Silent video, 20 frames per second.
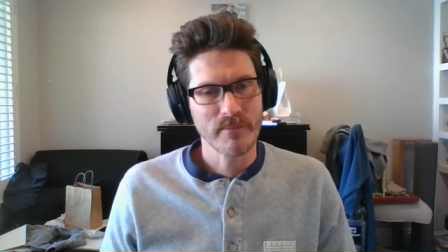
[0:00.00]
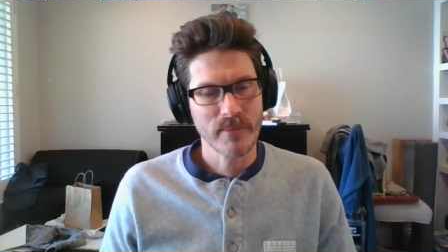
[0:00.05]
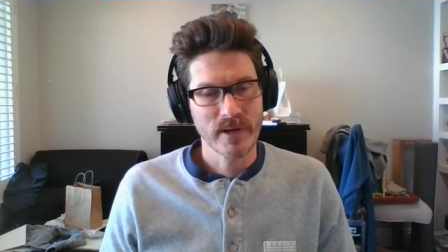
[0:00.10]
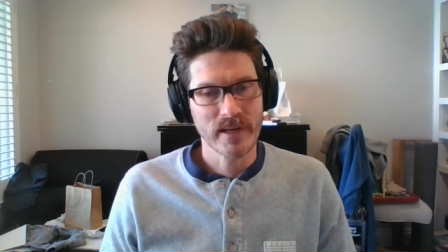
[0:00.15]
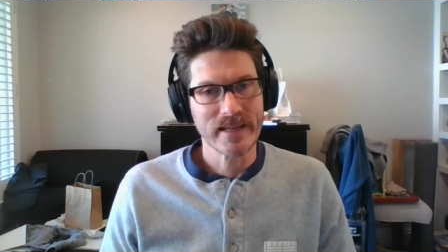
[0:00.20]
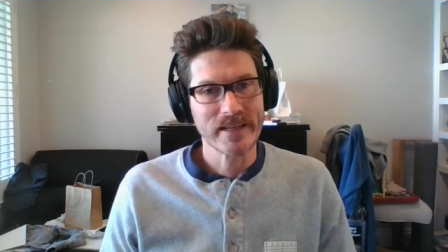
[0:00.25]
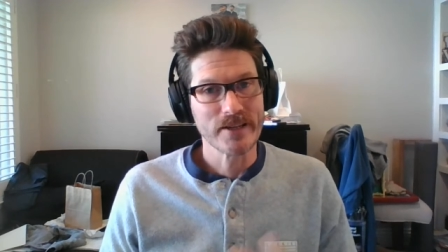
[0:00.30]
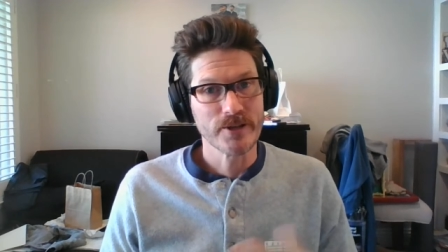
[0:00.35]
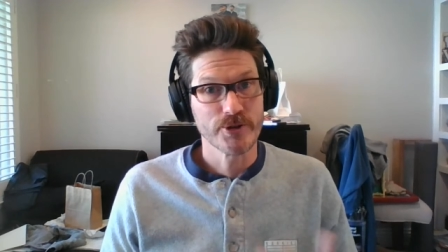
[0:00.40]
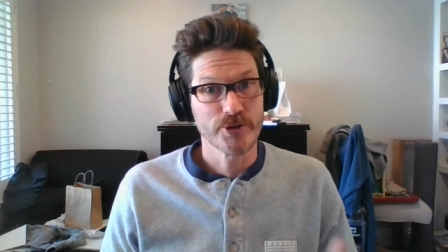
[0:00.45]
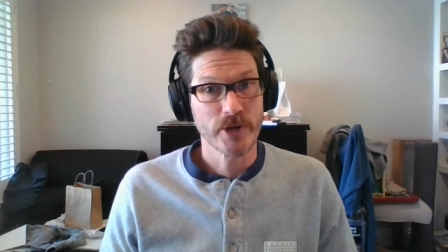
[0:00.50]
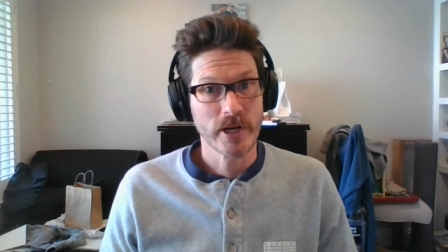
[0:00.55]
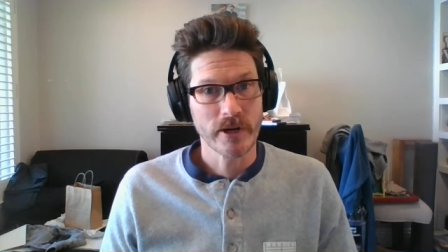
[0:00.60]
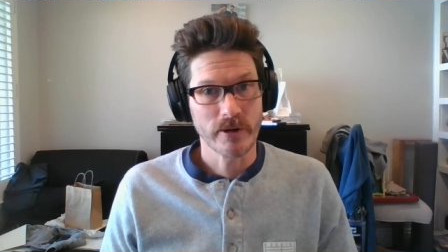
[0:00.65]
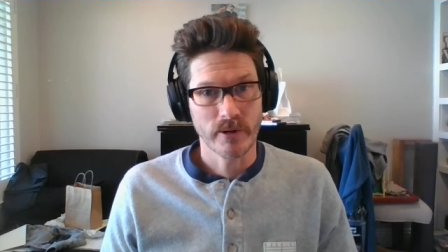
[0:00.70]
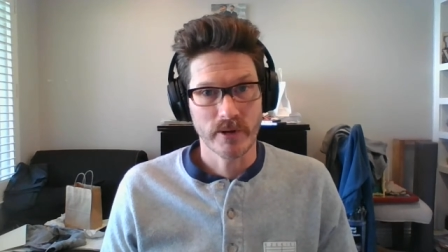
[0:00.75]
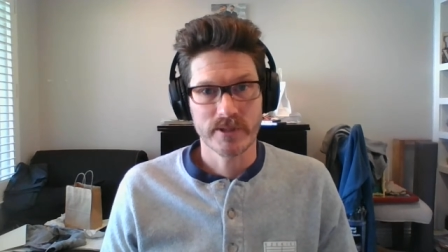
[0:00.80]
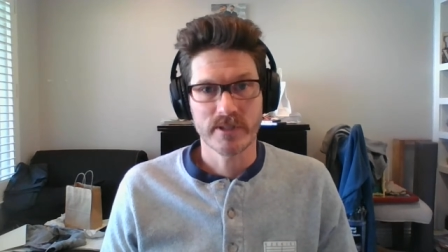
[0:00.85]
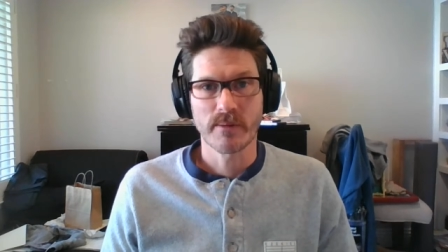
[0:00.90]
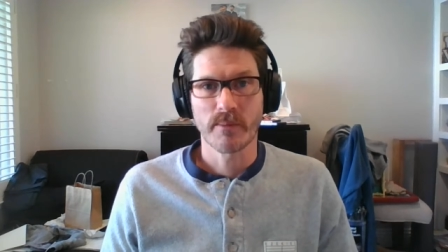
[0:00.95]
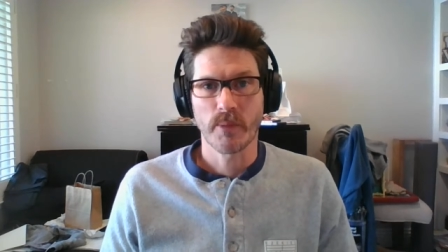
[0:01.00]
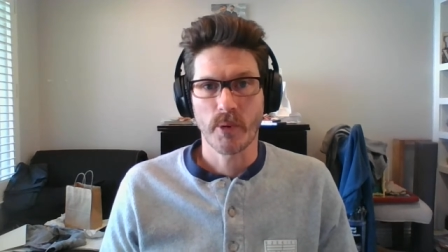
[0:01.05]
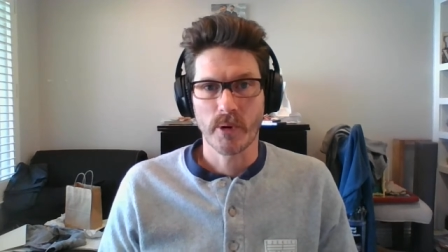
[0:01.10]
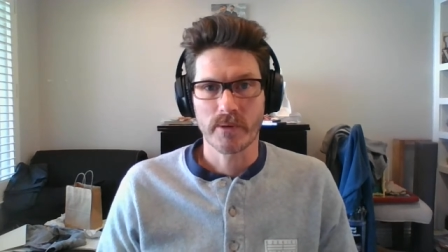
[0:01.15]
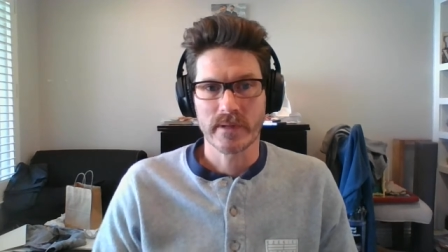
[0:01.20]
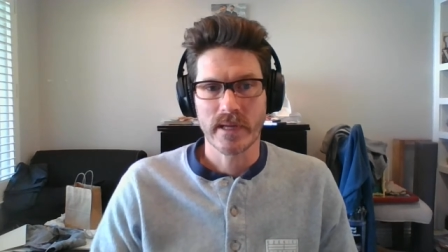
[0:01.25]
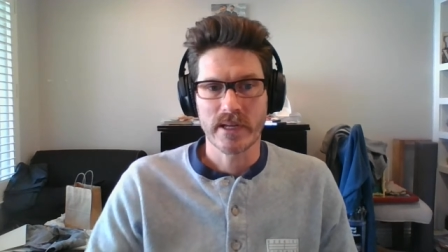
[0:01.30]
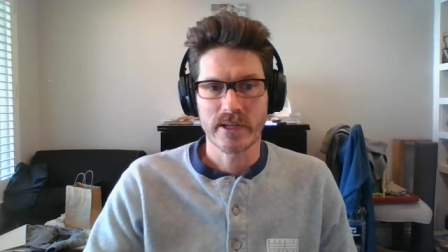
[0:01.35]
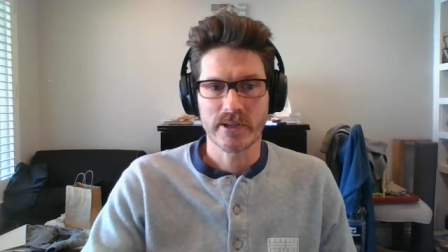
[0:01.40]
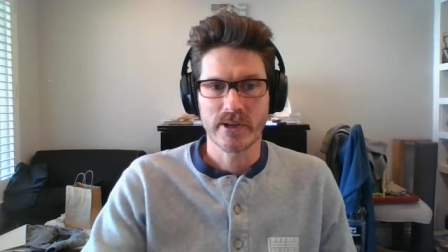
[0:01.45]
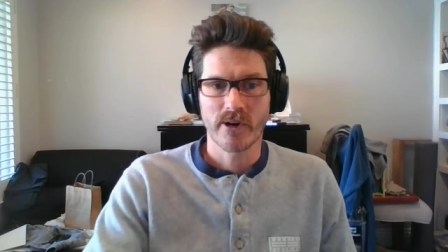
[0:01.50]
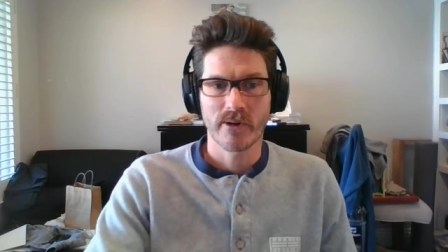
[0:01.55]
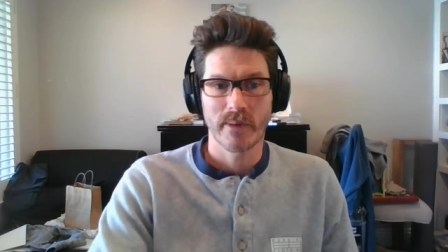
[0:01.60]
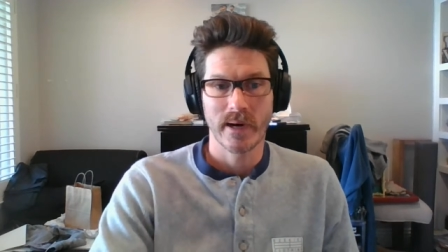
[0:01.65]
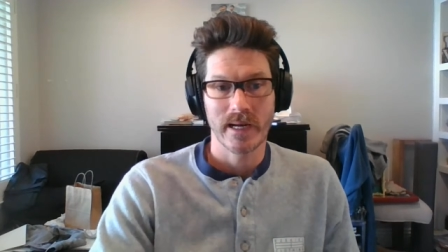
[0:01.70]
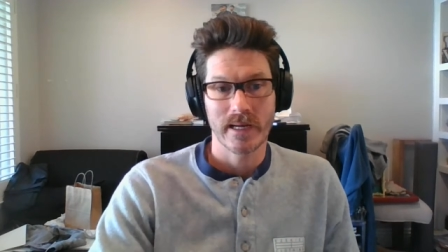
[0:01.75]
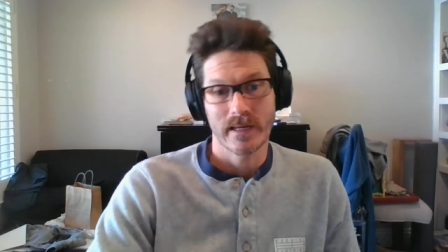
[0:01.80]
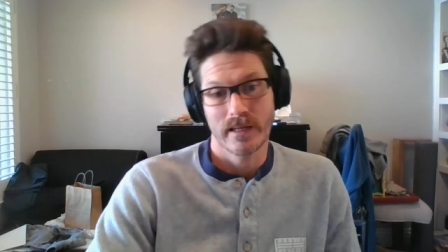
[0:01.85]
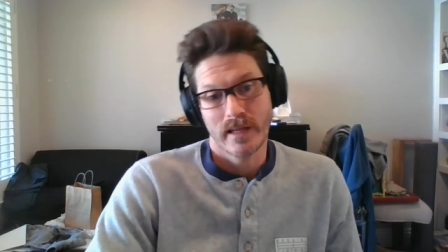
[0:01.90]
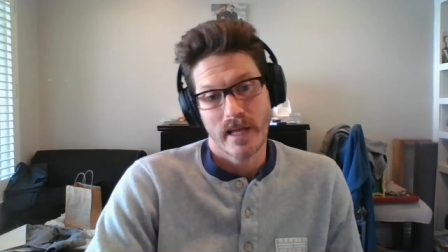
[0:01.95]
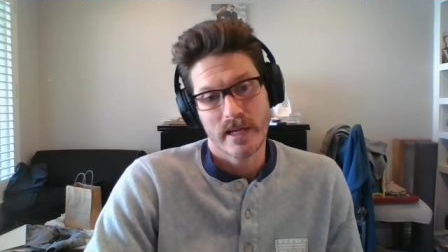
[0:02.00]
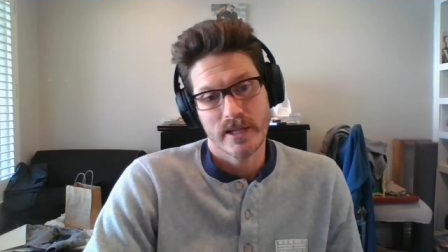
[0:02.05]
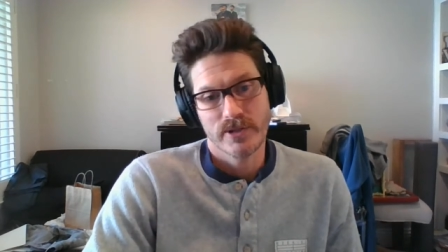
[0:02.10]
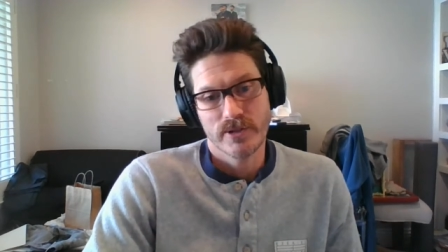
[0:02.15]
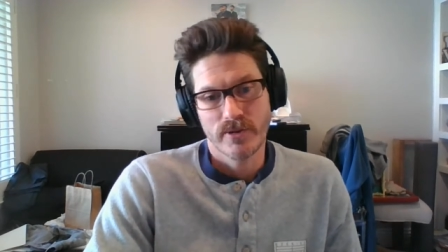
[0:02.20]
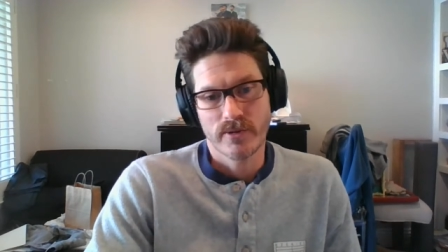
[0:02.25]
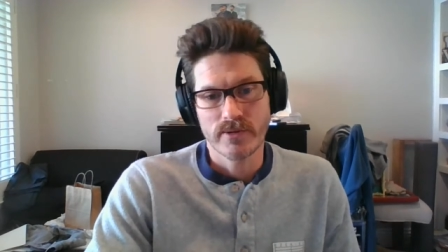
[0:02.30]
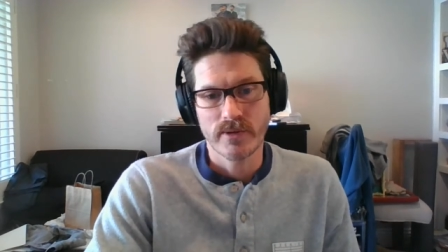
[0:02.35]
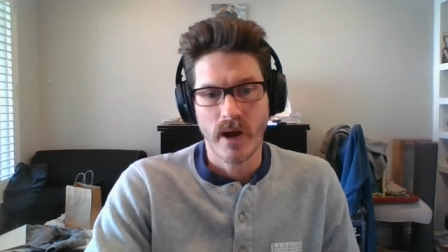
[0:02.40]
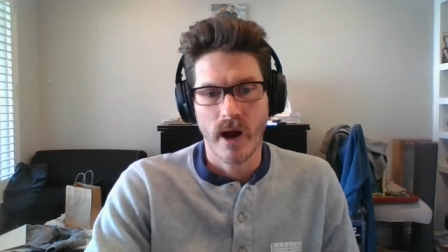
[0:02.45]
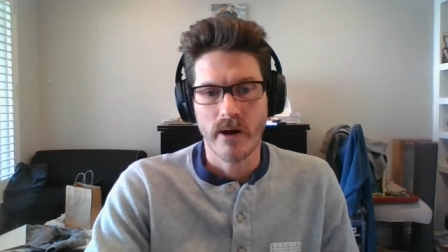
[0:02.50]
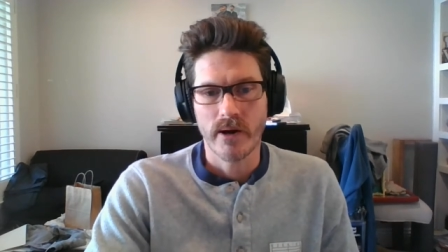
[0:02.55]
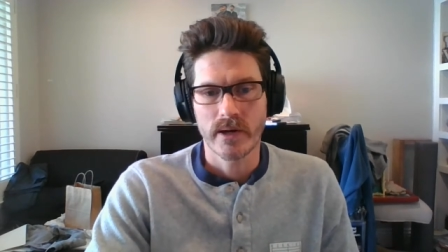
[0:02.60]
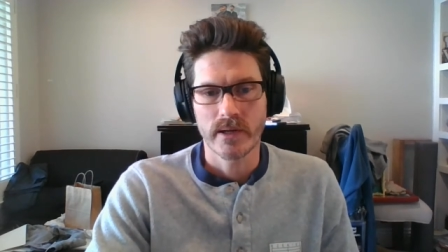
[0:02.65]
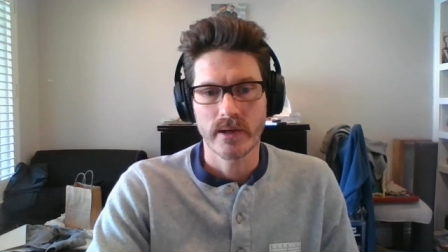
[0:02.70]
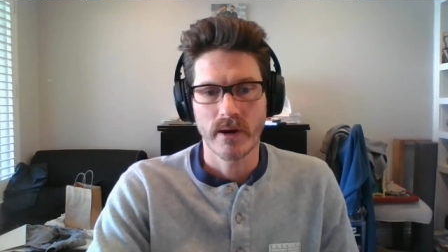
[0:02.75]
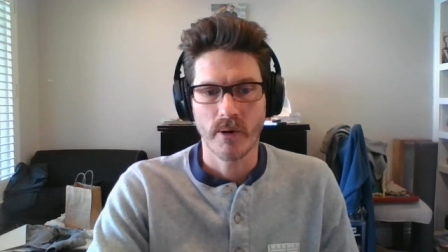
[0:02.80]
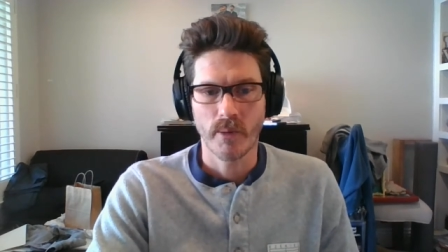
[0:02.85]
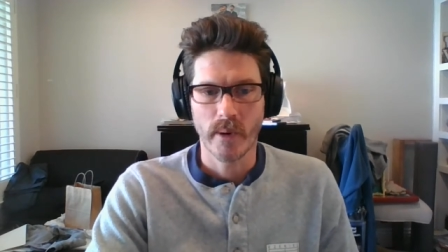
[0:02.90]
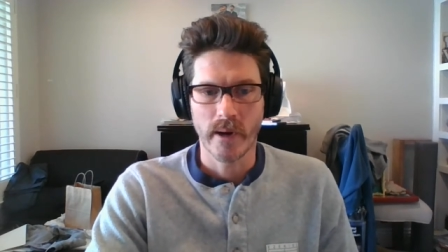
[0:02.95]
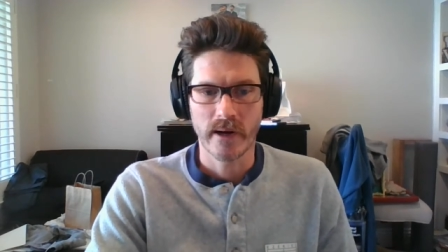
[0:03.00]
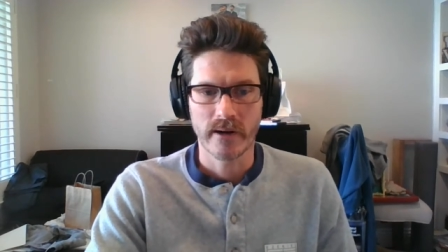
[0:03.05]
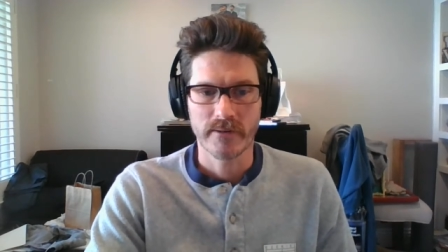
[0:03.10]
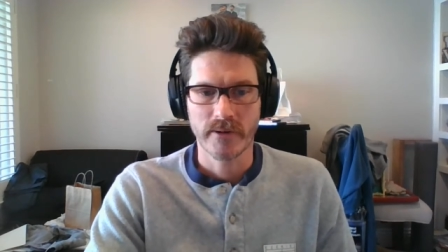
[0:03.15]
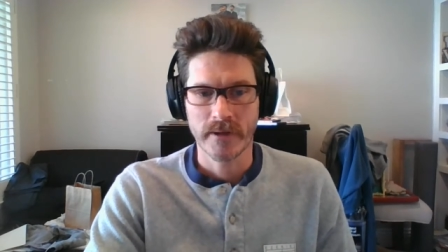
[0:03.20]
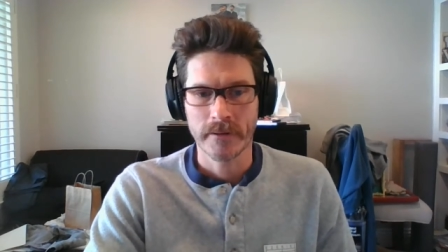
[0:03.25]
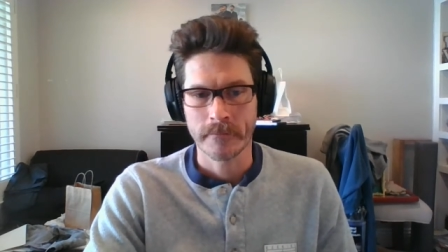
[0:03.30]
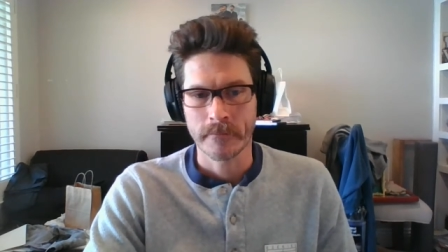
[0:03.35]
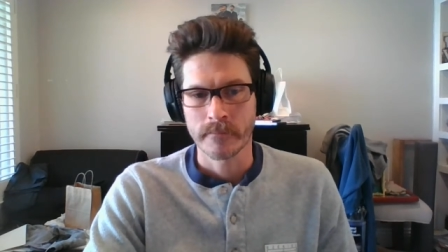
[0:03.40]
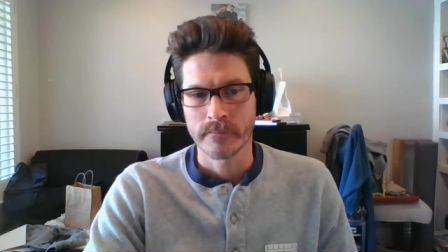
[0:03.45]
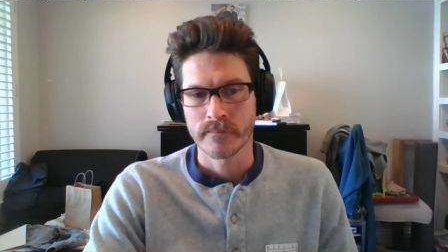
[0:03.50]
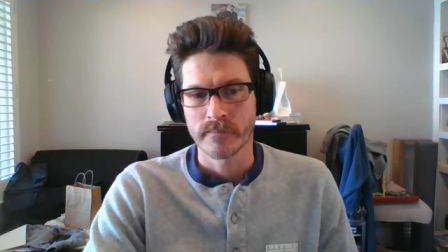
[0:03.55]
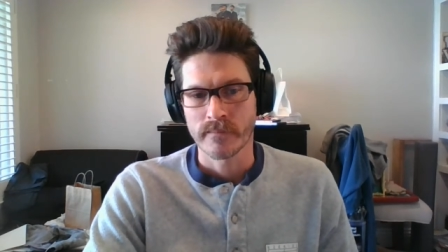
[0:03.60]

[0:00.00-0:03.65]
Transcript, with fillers: but in general, it's important that you know about it. A lot of students aren't aware of it.